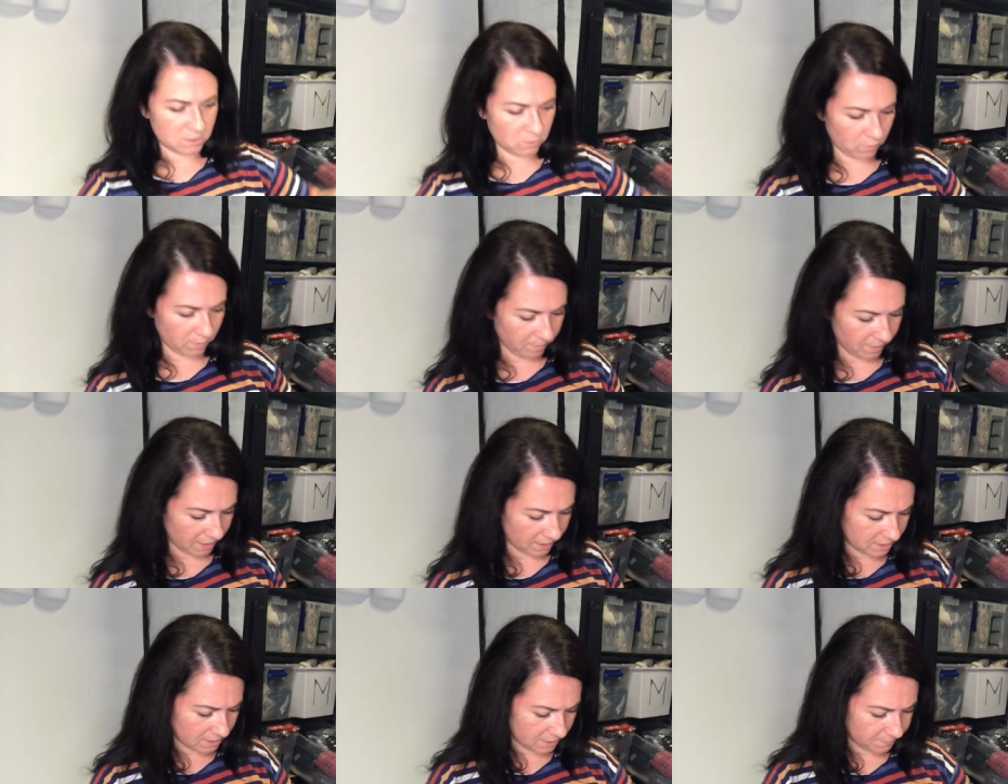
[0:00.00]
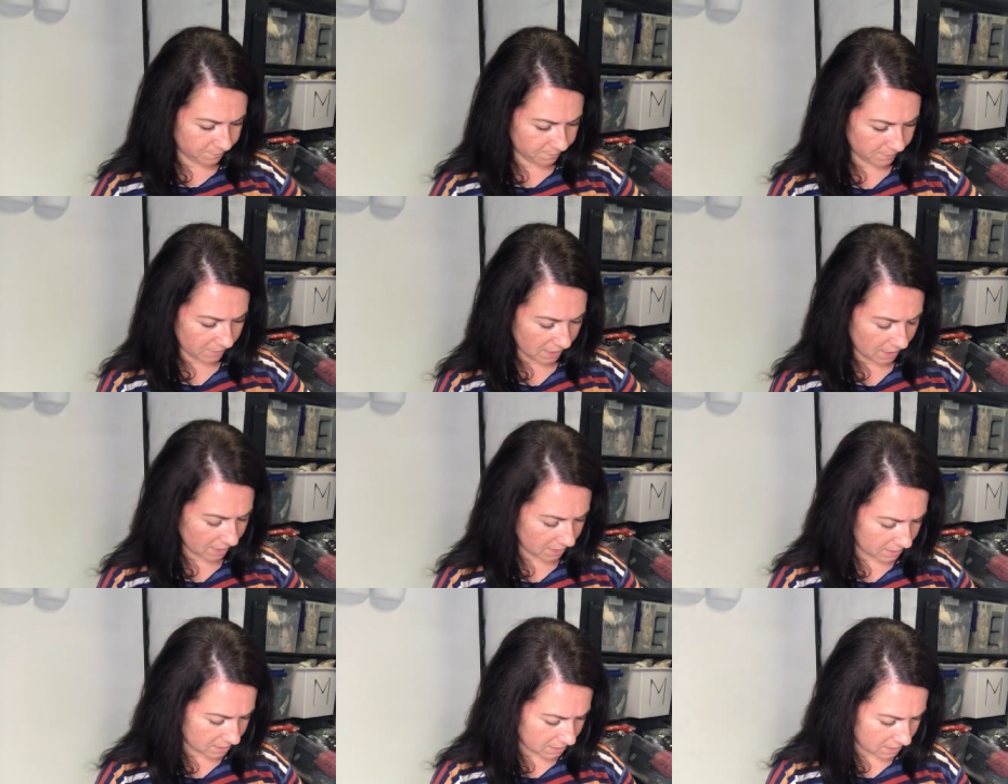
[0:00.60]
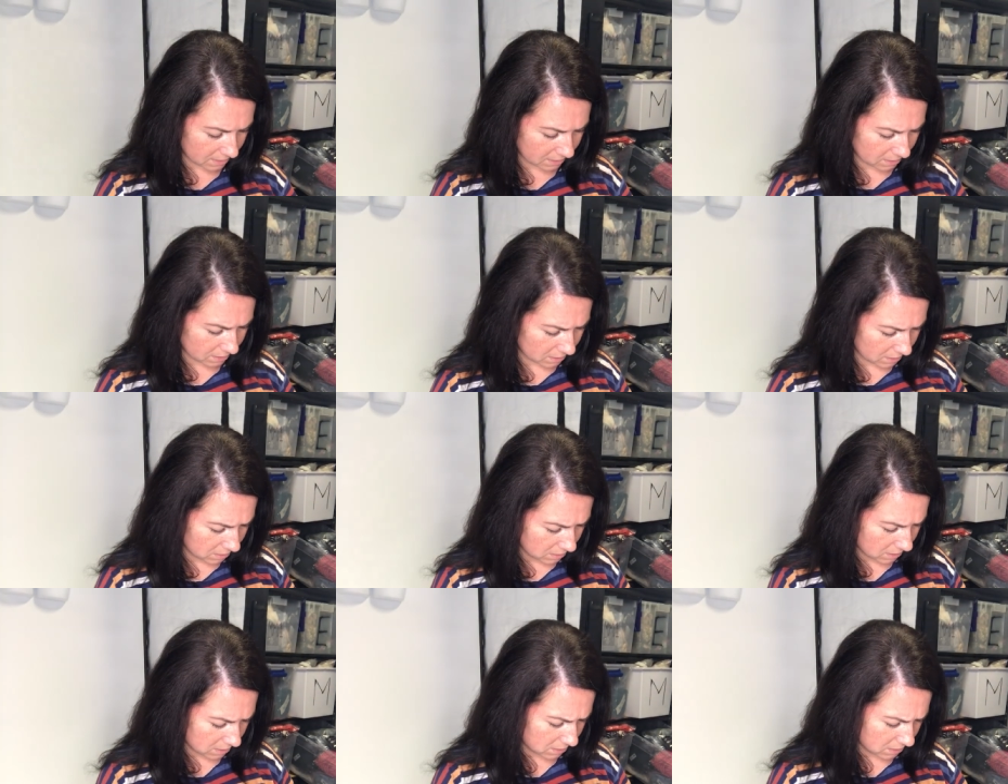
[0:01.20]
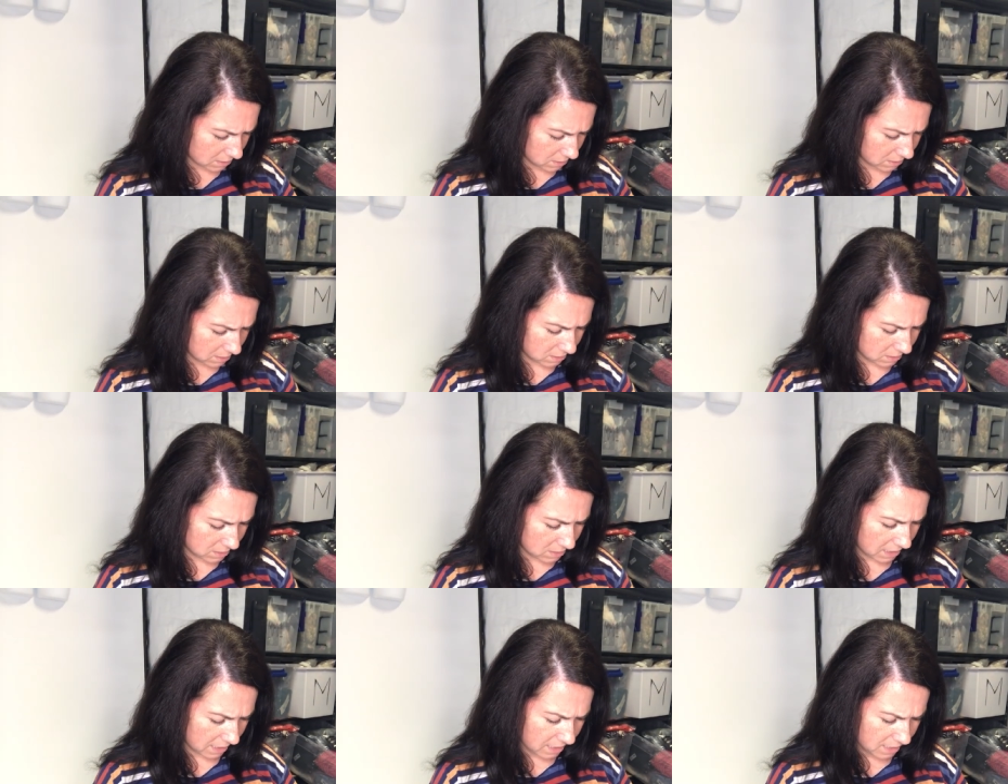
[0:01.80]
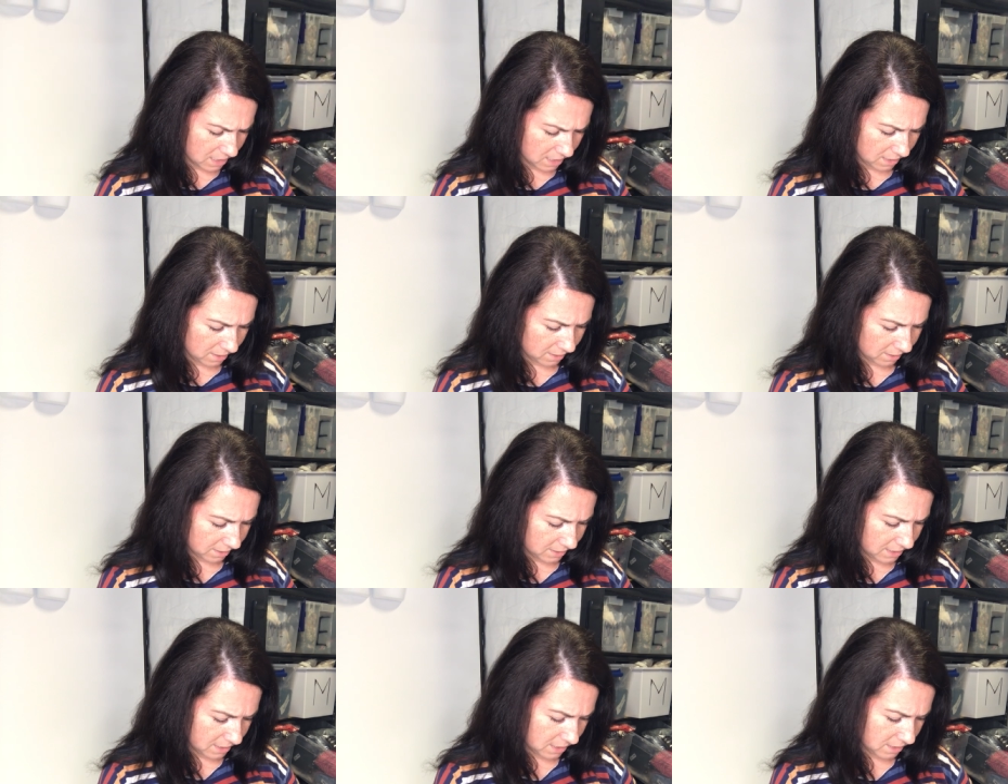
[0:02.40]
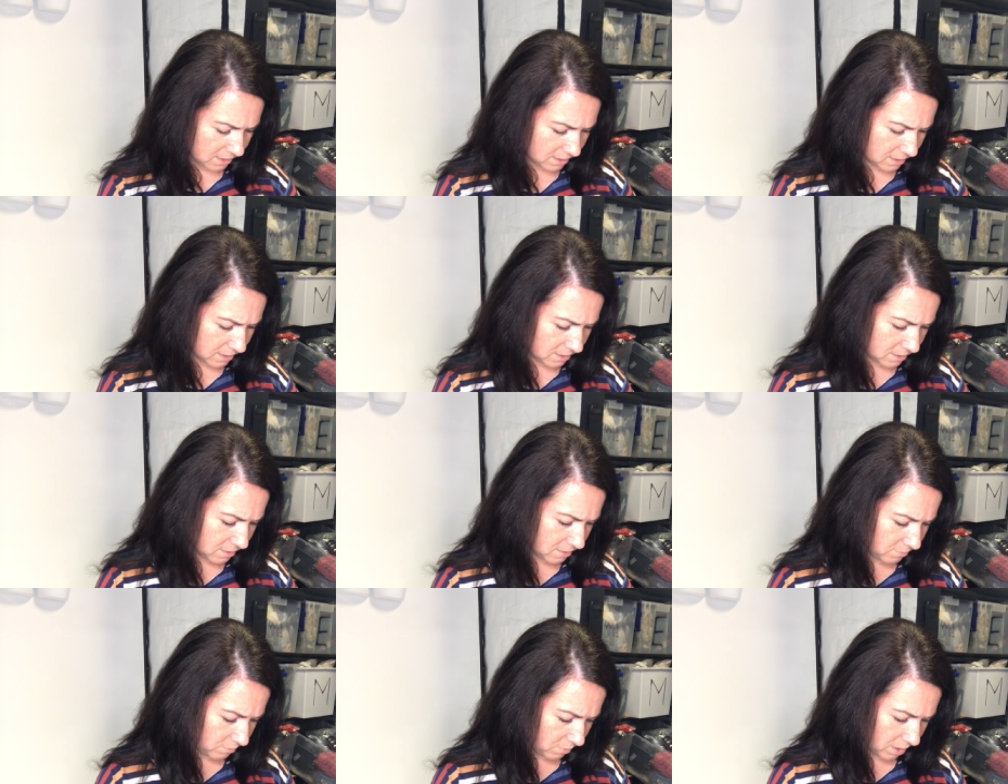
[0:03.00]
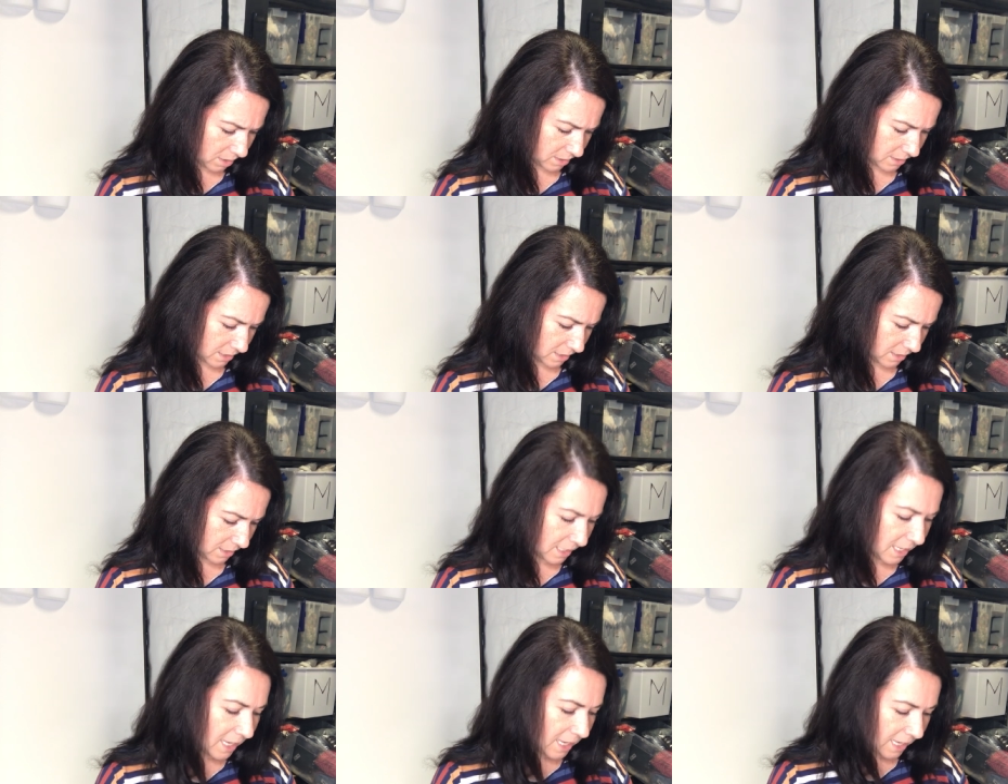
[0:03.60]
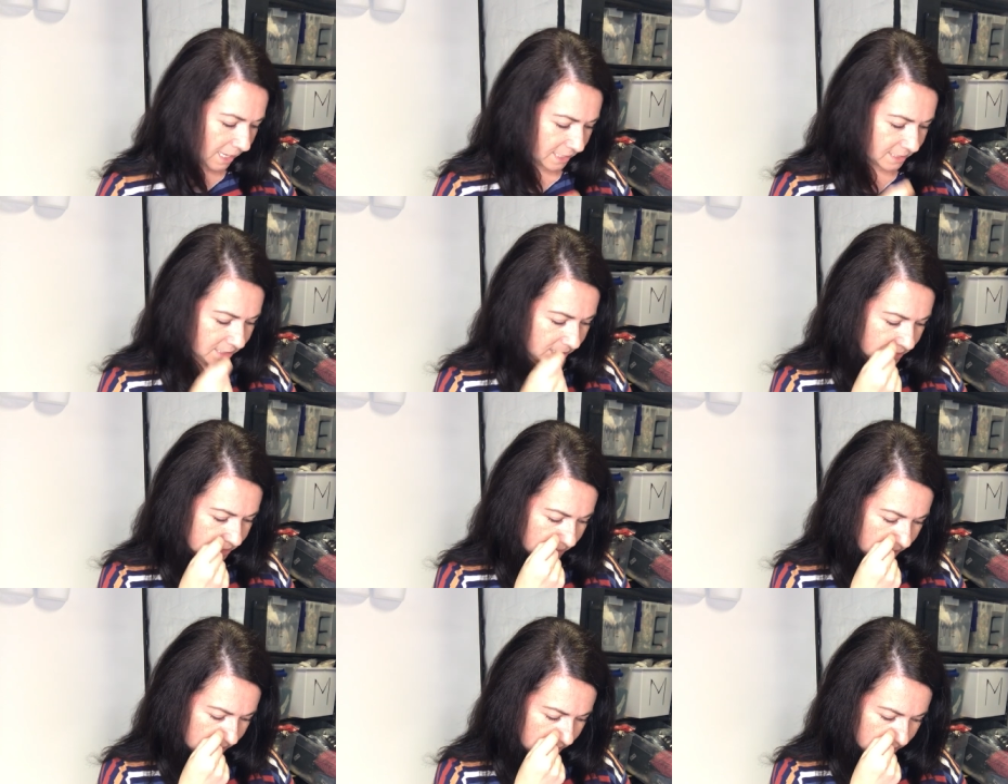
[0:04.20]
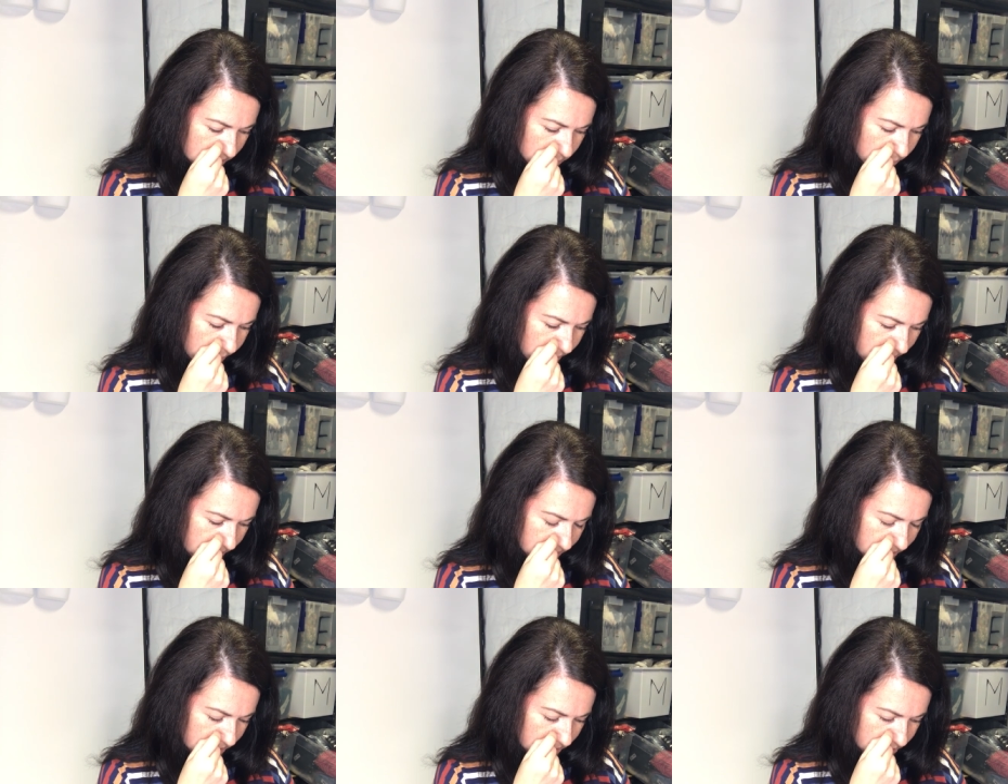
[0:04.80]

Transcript: is a women's. It's a Nike? Adidas? What is it? It's Adidas, but it